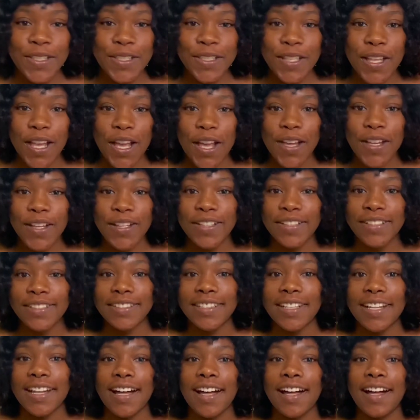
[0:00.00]

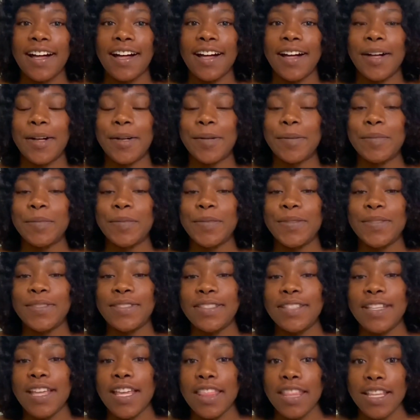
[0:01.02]
So,
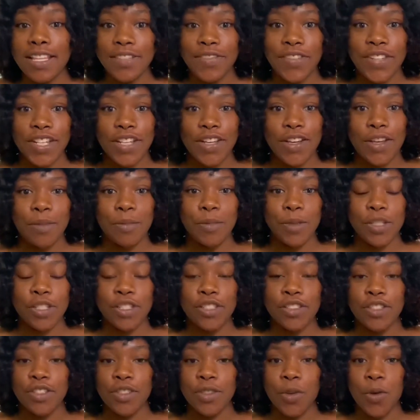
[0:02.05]
in this video, I'm
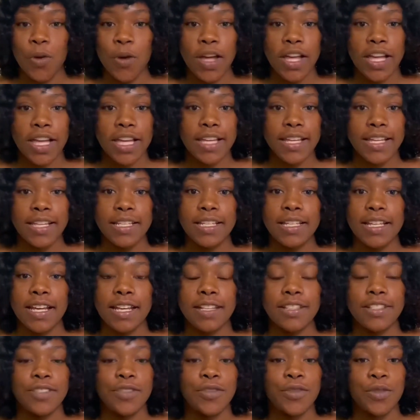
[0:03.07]
gonna just go ahead
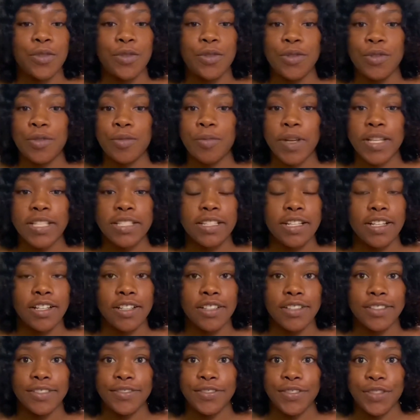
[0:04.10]
and introduce
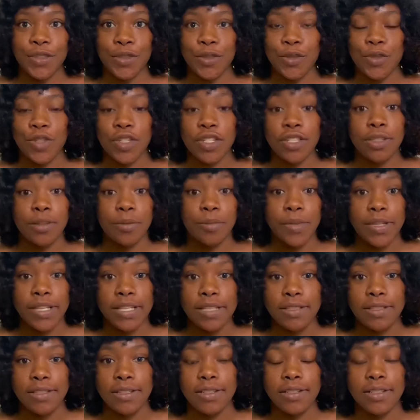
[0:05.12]
myself, you know, just the
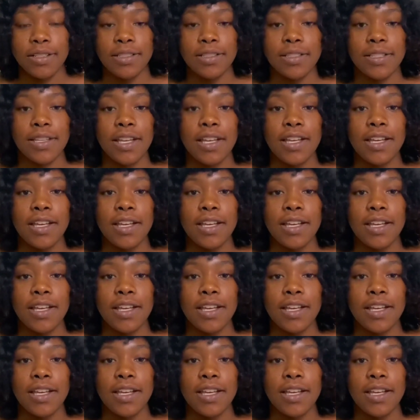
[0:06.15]
basics,